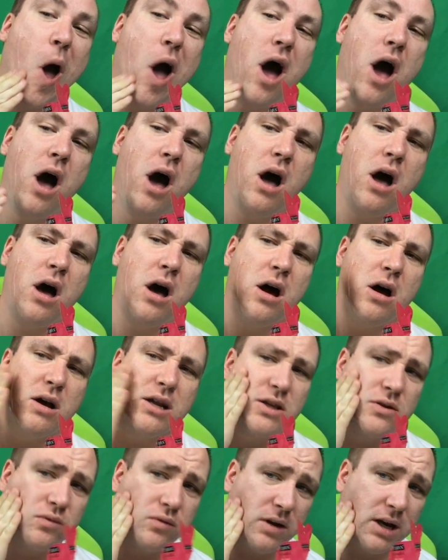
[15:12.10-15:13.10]
Oh,
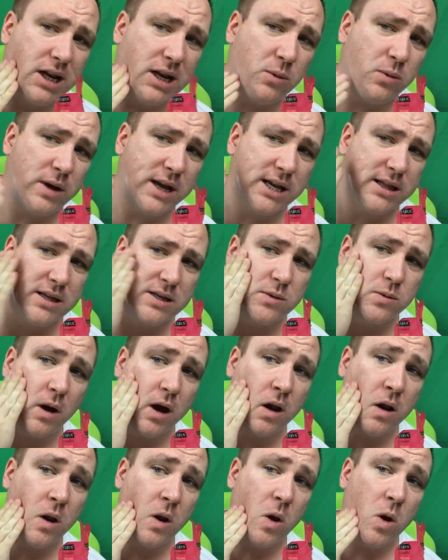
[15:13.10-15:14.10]
it's really weird, this
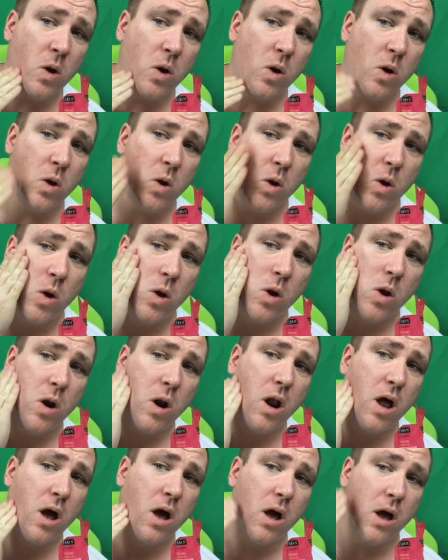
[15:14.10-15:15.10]
one.
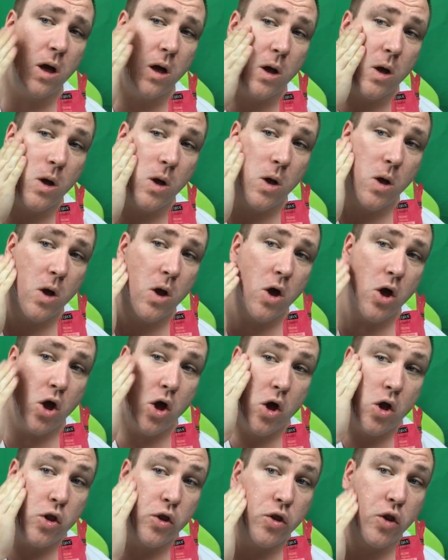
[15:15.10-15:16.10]
Look.
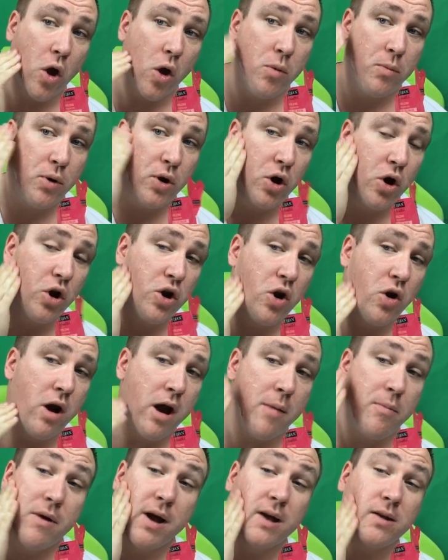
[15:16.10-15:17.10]
Don't put it on your
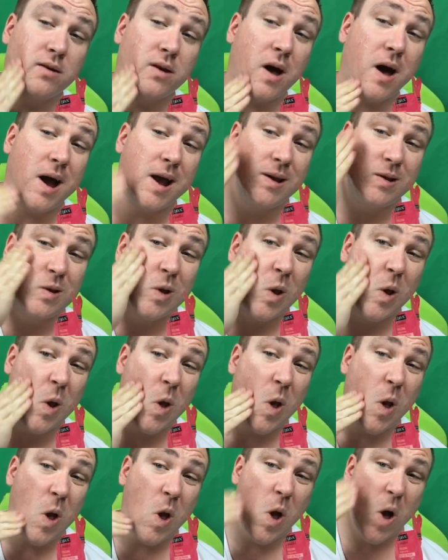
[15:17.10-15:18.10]
eyebrows, guys.
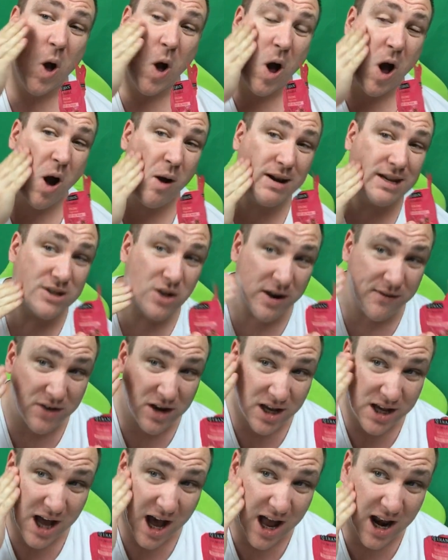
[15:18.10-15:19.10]
Oh, it's not even
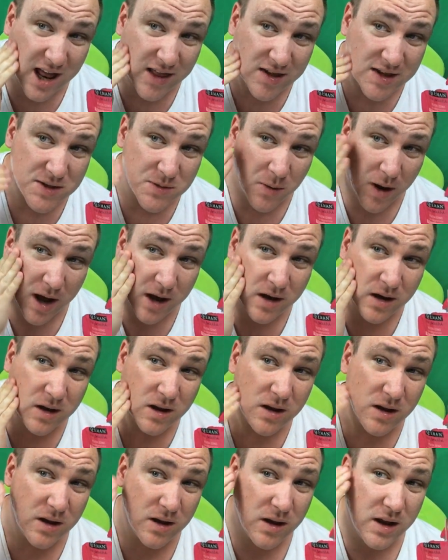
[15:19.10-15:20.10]
a colour, this one.
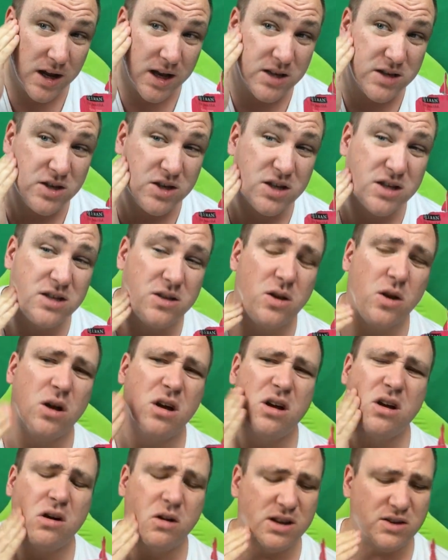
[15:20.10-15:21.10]
It's just...
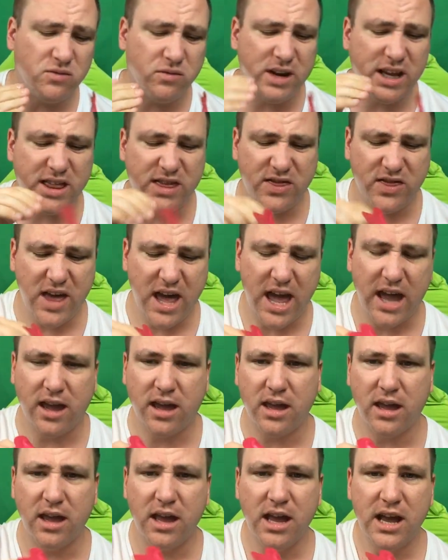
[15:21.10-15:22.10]
Oh, it's really
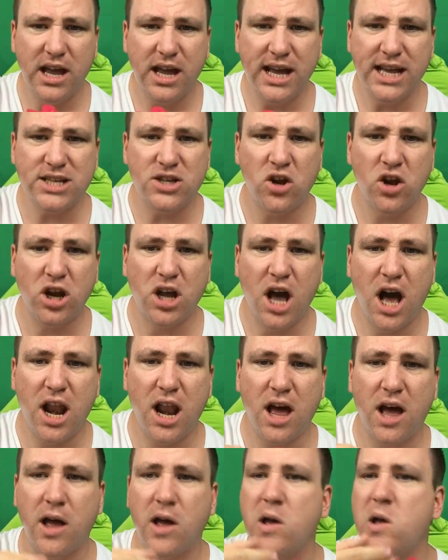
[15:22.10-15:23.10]
thick. It's not a
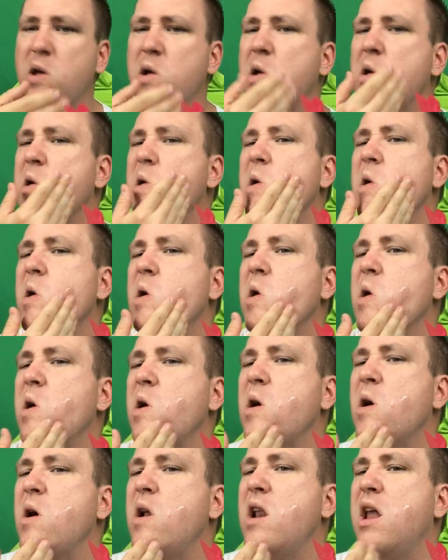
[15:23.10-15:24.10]
colour.
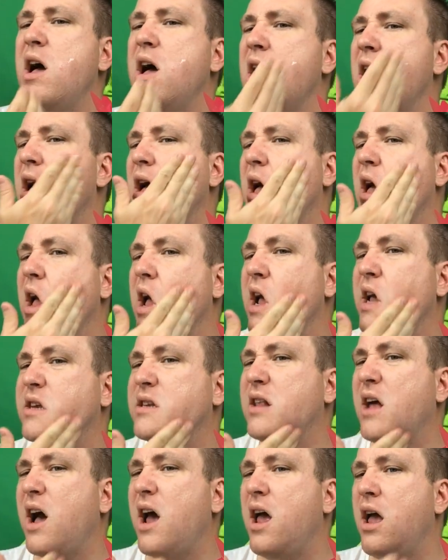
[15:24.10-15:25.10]
Look. It's
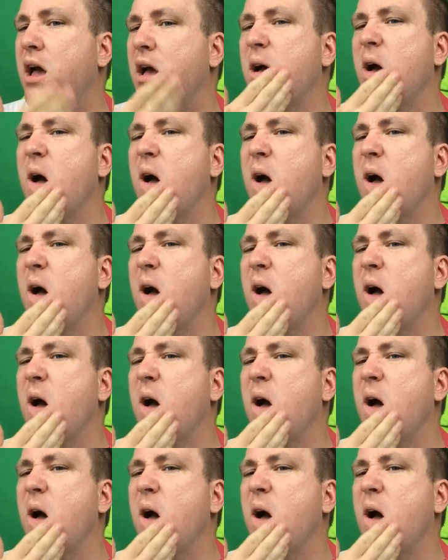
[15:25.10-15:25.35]
like...